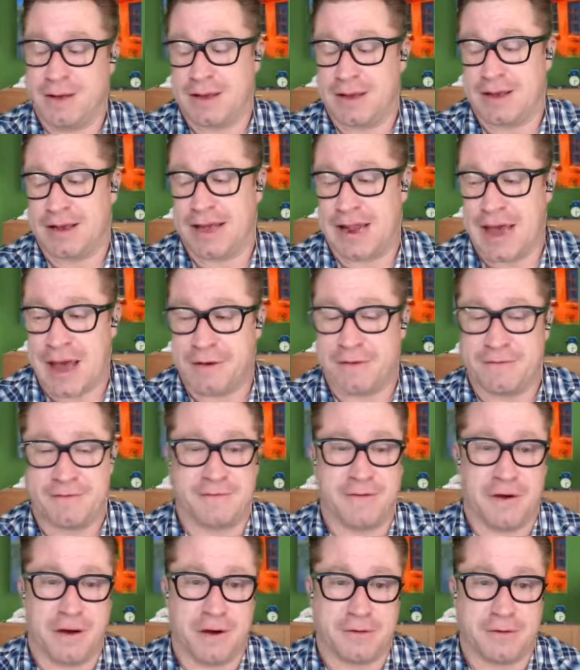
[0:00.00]
Get out and
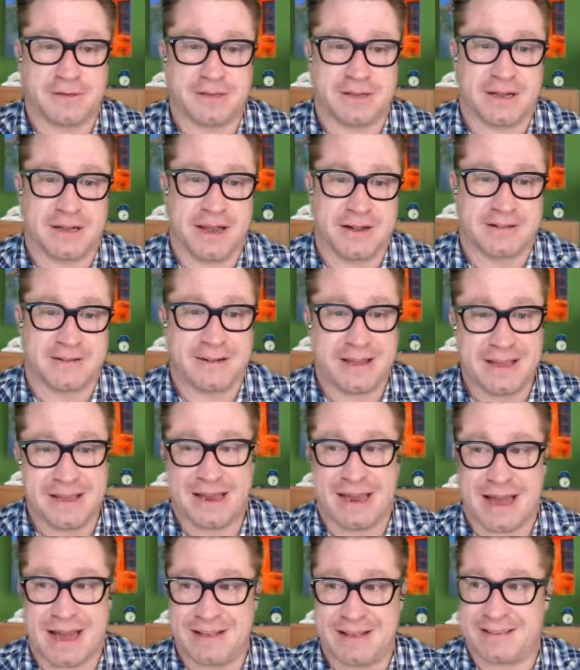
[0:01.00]
vote. Let's
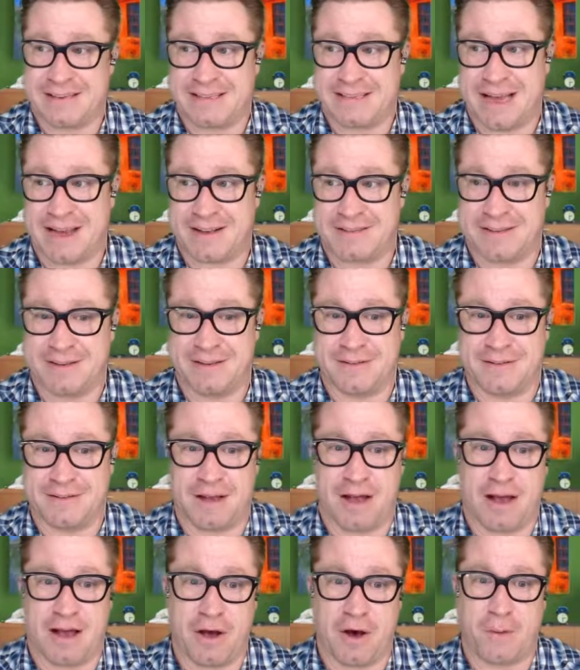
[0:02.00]
legalize it, Texas.
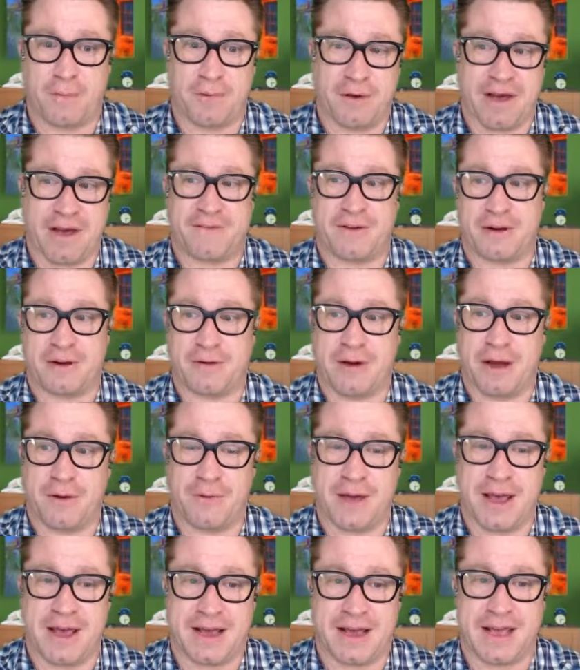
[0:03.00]
I hope you're having a great
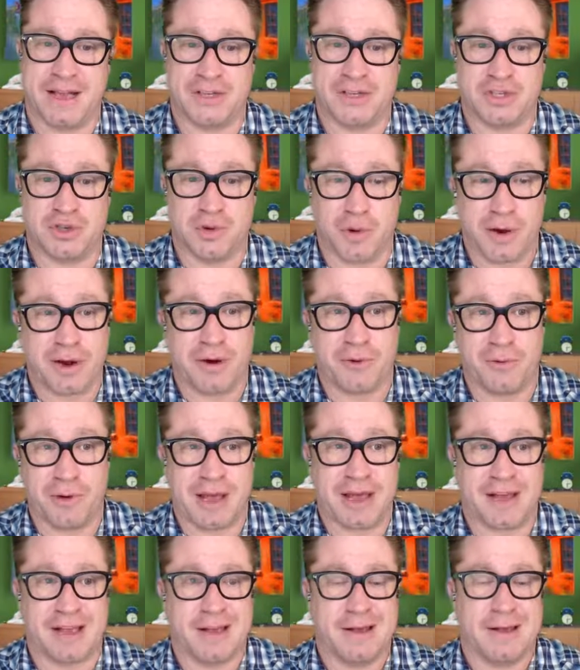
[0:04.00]
week. Enjoy your
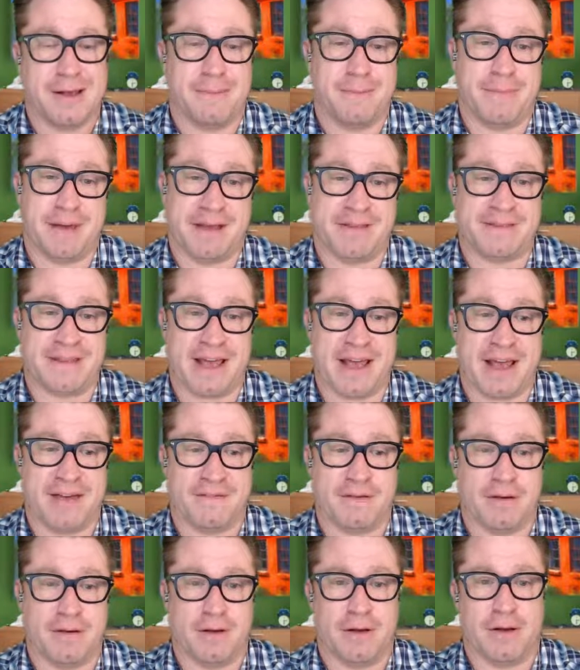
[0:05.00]
week. Be safe.
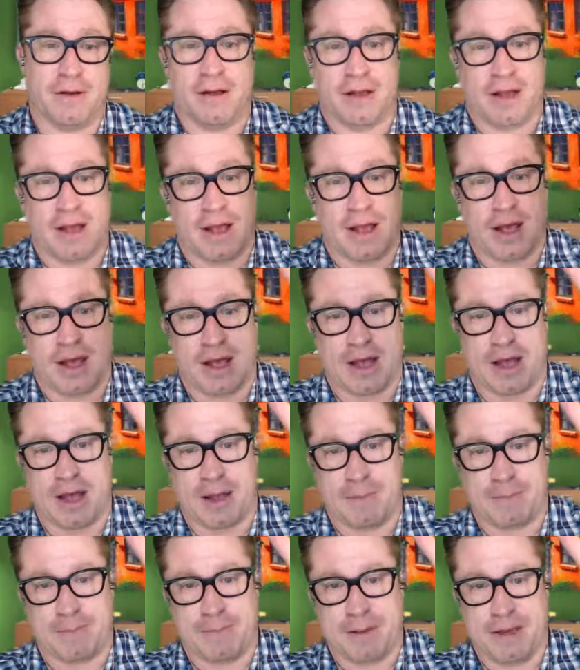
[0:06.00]

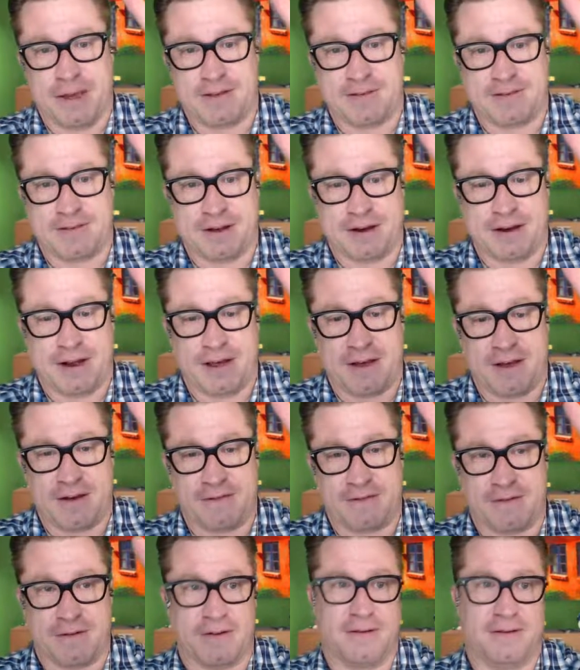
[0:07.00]
Peace and love.